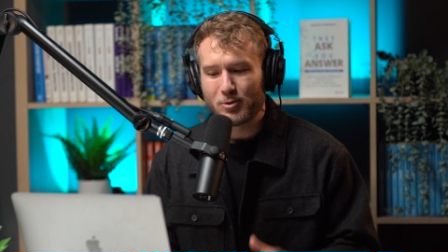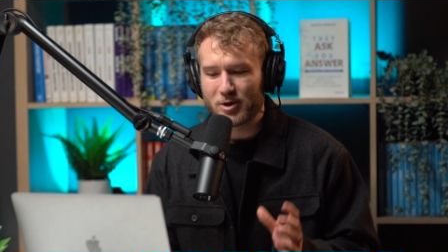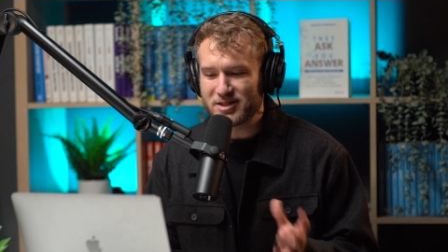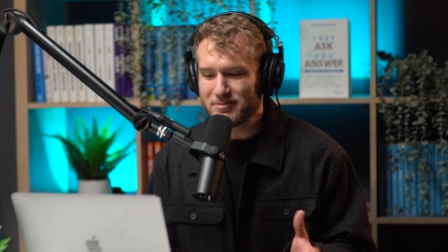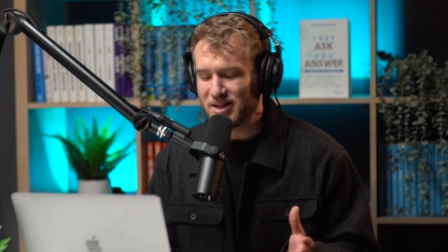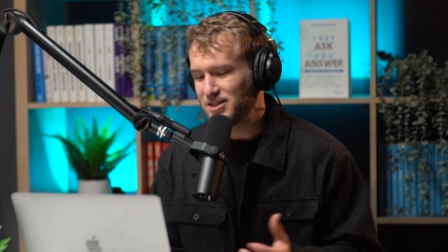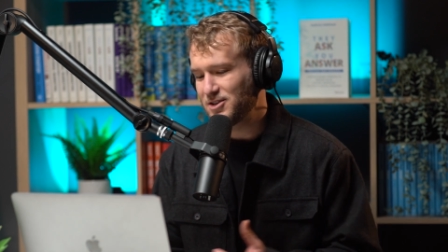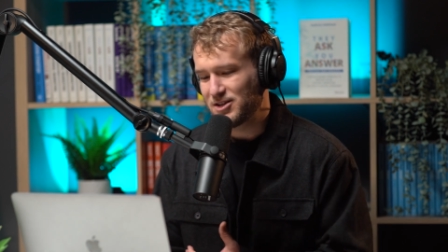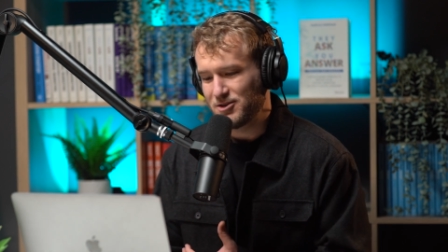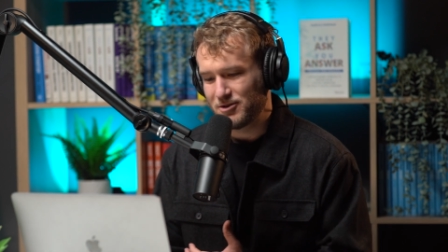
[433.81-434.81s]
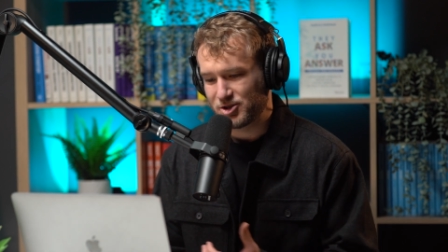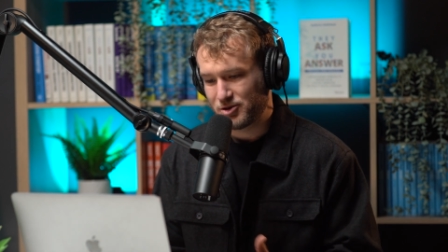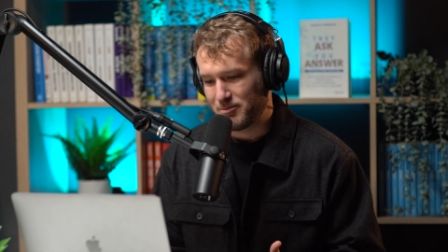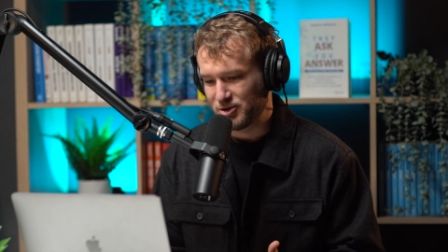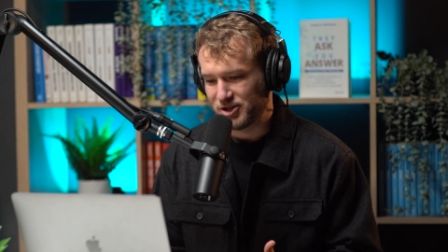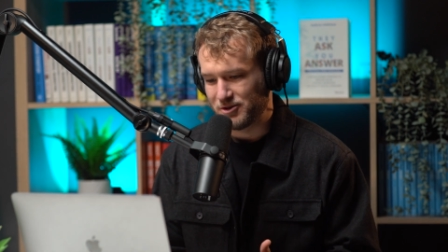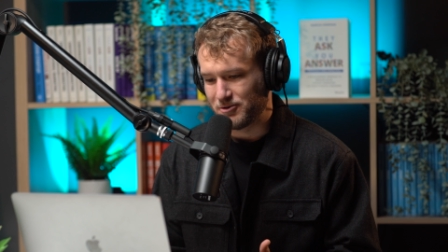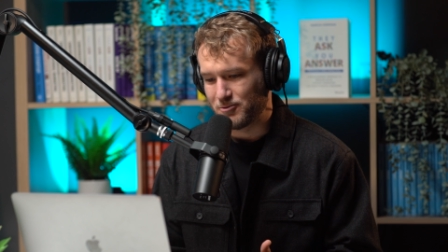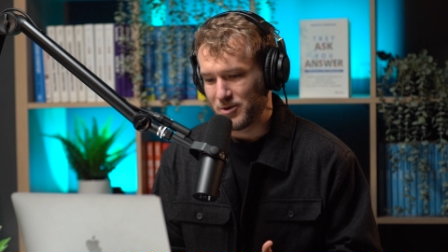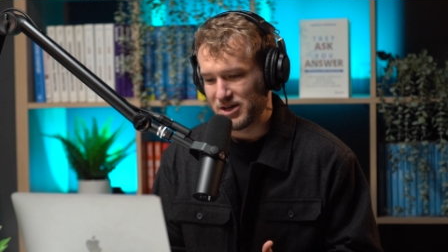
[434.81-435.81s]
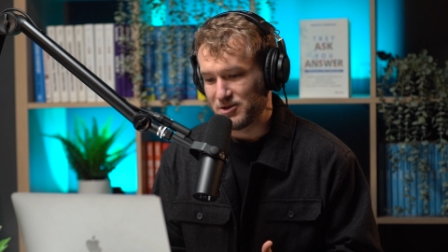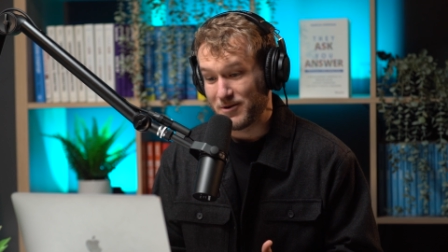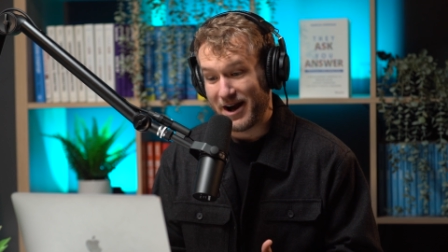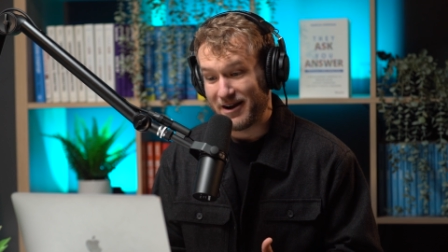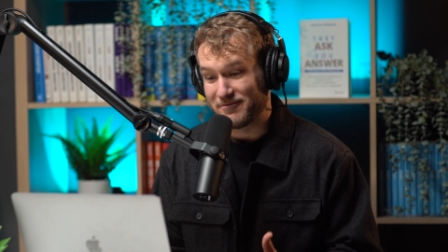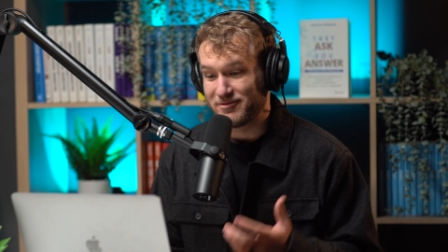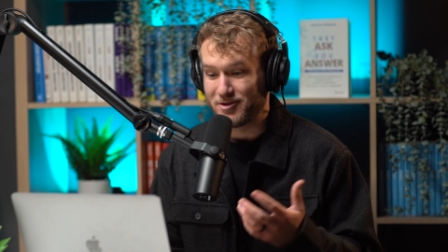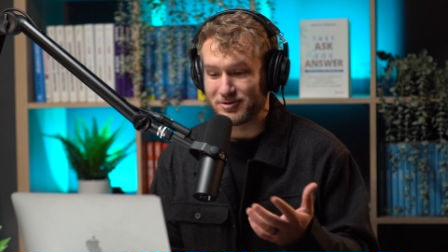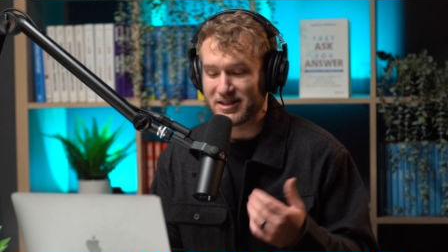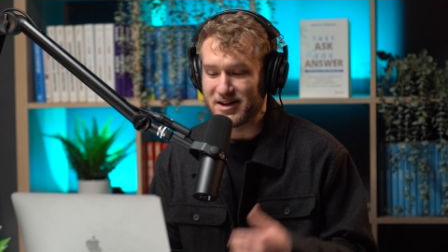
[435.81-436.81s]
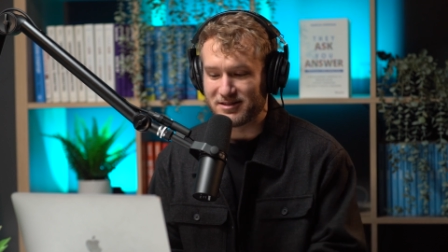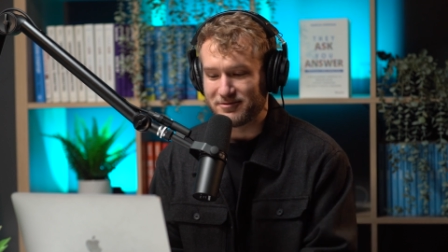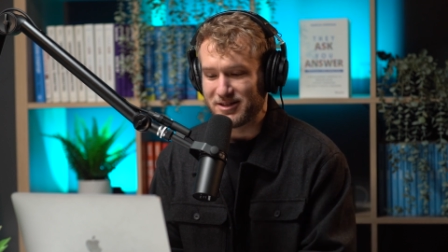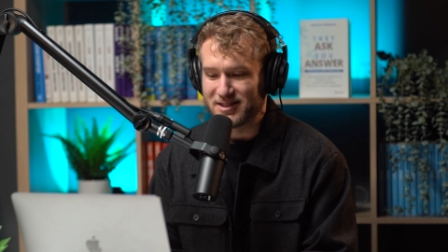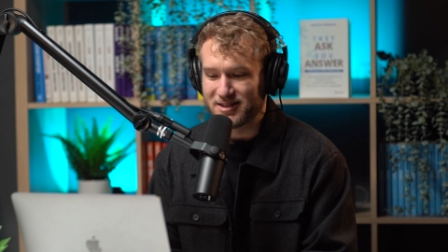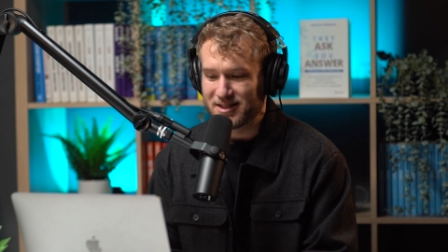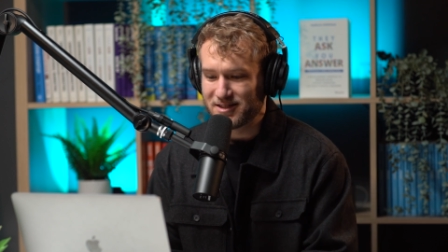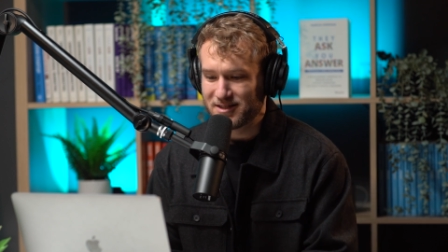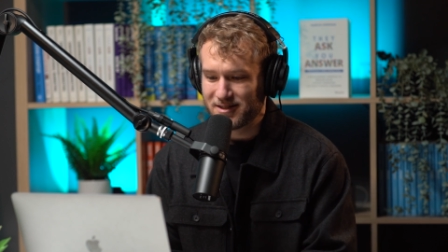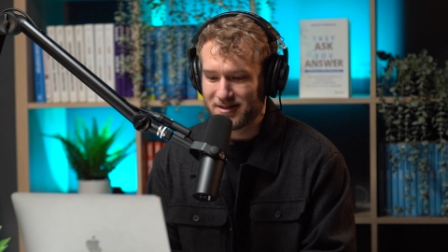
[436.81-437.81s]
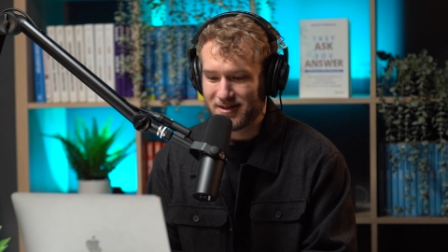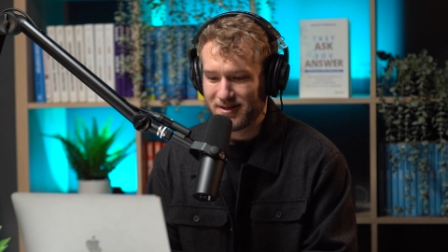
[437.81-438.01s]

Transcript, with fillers: What are some things you can do to troubleshoot when you have those kinds of instances?